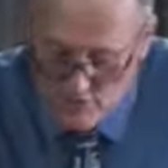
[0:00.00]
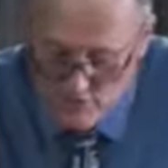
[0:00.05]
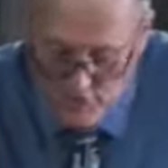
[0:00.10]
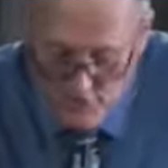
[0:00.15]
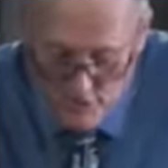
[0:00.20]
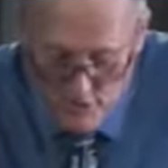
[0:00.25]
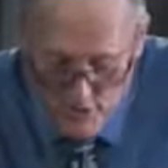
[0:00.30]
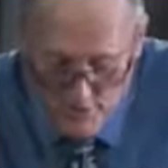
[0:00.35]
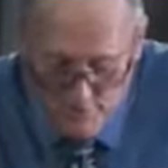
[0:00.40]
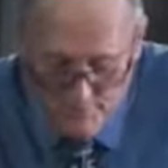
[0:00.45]

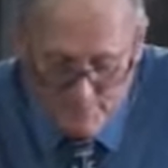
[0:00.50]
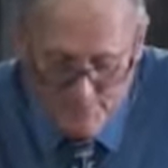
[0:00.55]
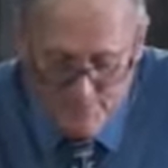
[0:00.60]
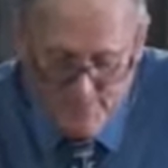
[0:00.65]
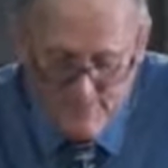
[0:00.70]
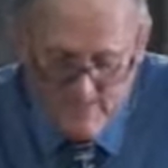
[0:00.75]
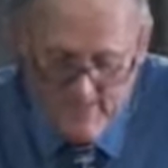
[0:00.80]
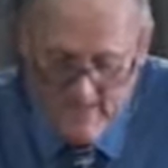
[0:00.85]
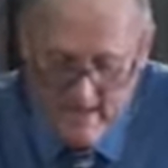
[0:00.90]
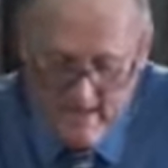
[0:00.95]
groups.
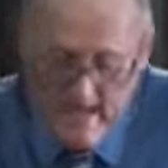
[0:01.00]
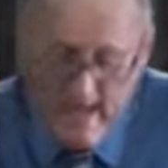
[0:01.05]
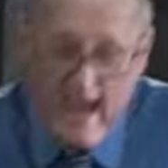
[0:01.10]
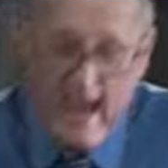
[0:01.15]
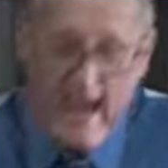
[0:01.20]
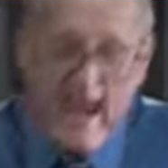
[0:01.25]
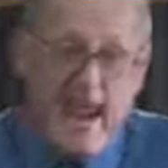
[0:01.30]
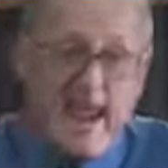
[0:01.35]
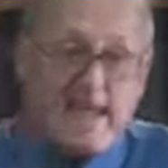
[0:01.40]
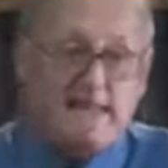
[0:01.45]

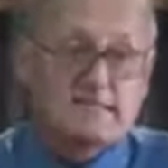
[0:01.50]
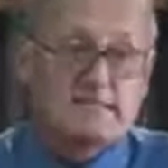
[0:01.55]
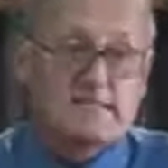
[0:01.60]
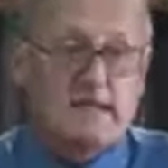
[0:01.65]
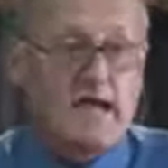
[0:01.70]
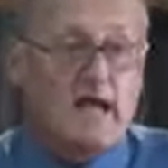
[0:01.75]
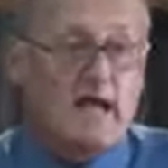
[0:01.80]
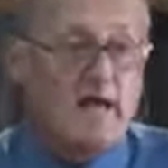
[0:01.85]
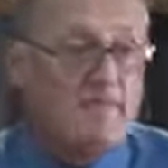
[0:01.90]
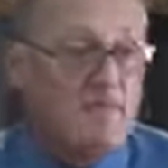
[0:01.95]
And
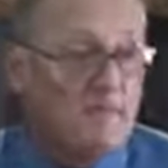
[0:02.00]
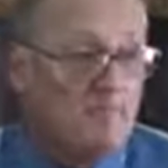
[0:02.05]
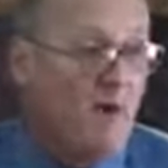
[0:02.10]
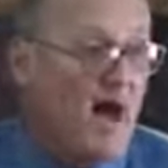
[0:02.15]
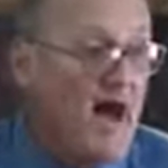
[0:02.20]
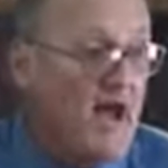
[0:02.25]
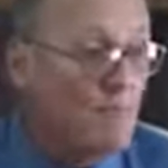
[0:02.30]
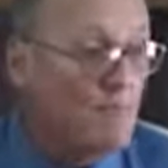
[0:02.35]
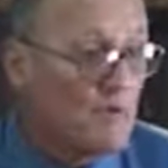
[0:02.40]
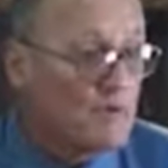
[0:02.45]
the
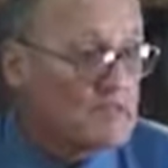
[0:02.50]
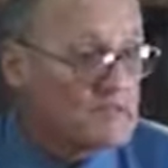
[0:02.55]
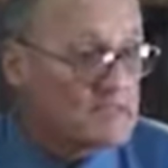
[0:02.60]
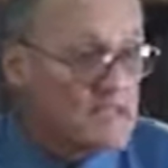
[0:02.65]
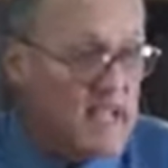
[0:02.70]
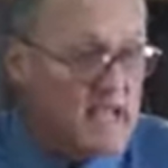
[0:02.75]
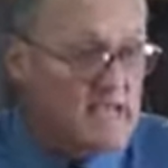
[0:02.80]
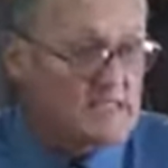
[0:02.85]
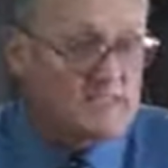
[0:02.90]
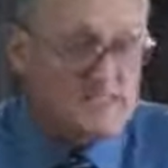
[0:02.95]
Bible
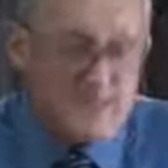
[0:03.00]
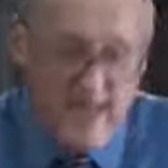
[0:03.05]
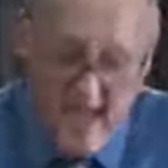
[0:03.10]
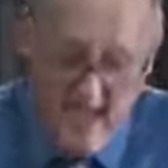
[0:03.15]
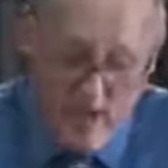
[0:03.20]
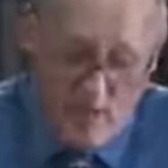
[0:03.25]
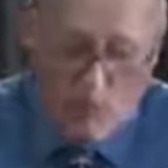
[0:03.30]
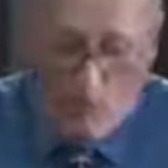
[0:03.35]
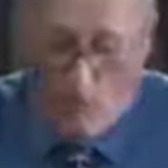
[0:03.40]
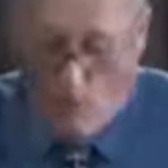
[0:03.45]
says they
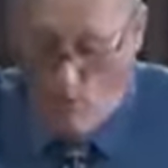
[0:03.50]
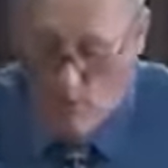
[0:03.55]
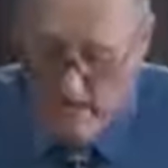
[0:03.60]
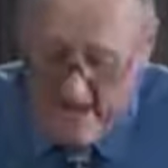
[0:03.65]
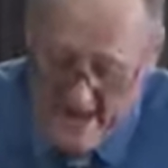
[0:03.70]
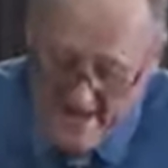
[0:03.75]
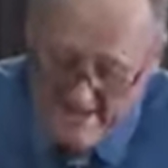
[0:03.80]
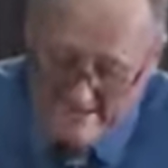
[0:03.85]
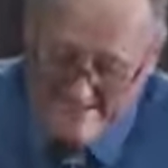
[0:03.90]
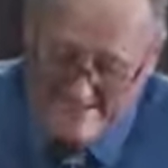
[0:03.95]
all
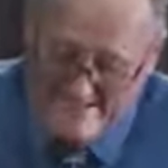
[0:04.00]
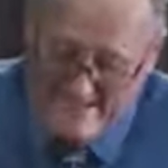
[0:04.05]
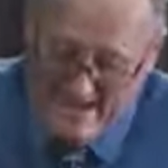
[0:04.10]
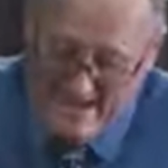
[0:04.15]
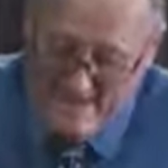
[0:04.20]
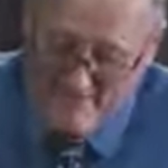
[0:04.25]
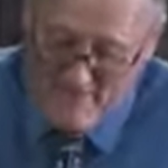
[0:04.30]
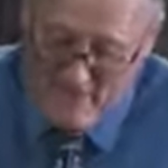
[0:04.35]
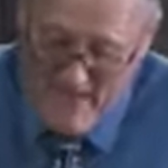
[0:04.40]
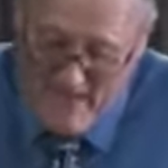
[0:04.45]
ate
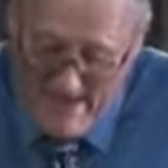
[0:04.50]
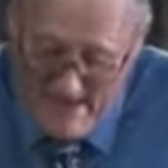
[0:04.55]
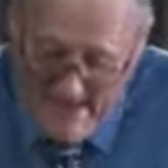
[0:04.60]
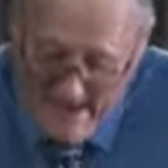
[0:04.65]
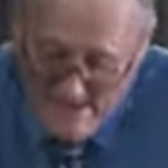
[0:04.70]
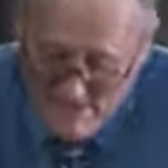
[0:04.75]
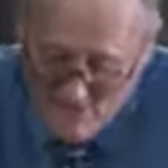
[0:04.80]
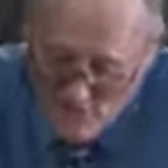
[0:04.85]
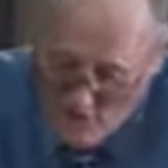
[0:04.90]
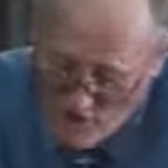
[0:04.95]
and they
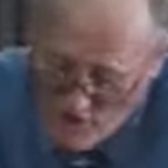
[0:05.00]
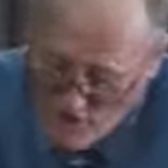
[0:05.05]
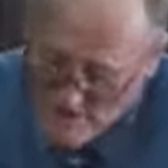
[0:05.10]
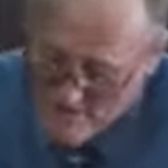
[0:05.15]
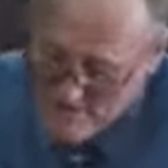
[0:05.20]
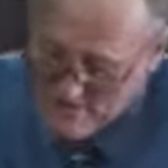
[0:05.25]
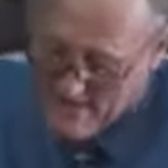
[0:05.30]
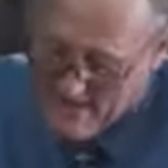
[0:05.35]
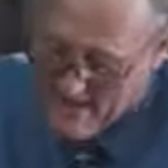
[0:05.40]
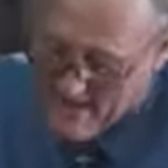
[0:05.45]
ate
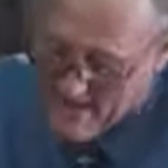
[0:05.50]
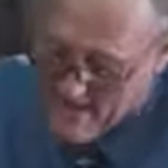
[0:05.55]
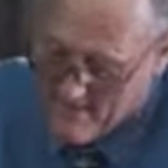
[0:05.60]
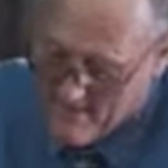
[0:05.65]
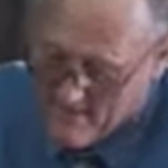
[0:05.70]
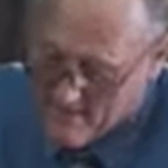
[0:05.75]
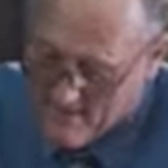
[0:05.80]
heartily.